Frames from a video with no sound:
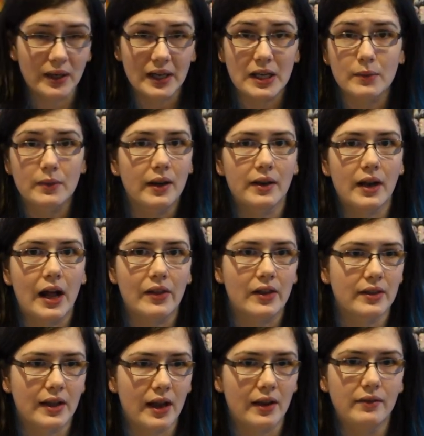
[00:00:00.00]
Anyone
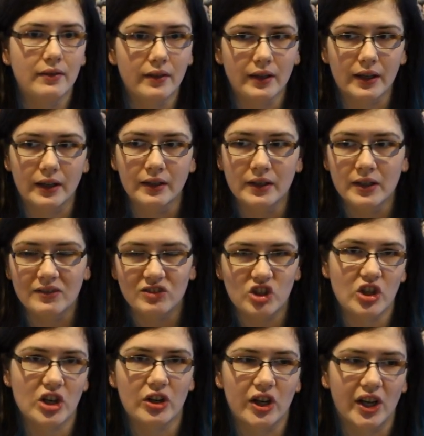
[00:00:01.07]
other than the
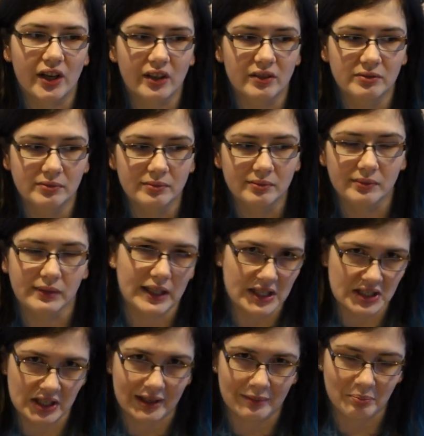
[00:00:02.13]
generic
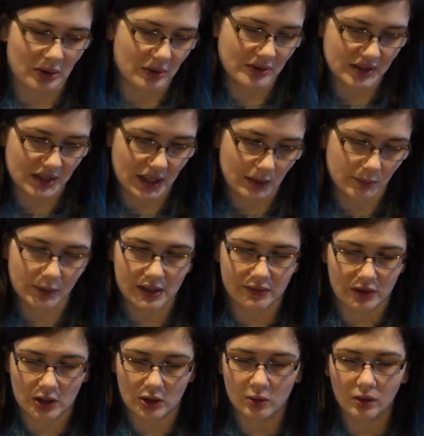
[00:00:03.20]
letter postie,
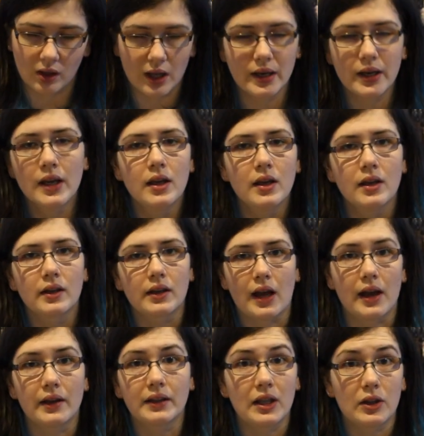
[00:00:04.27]
whatever you call it,
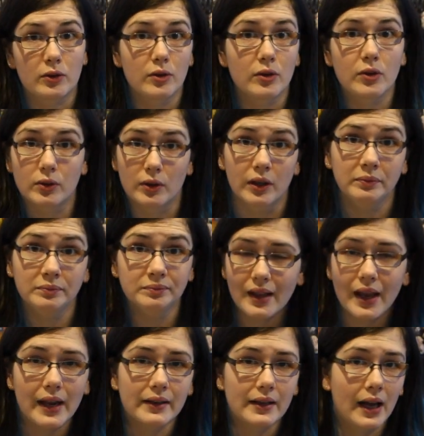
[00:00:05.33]
can't get through the door
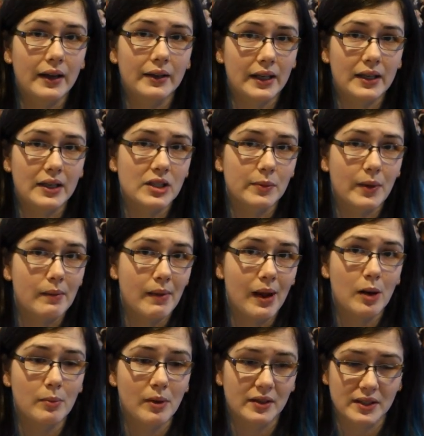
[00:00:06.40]
and can't get into our
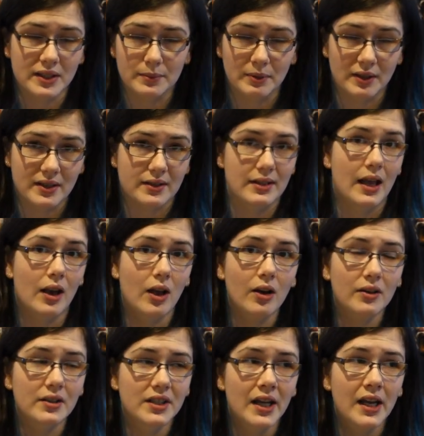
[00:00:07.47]
mailboxes because they're
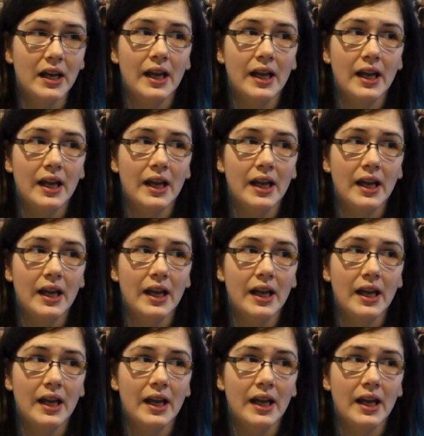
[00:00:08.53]
locked.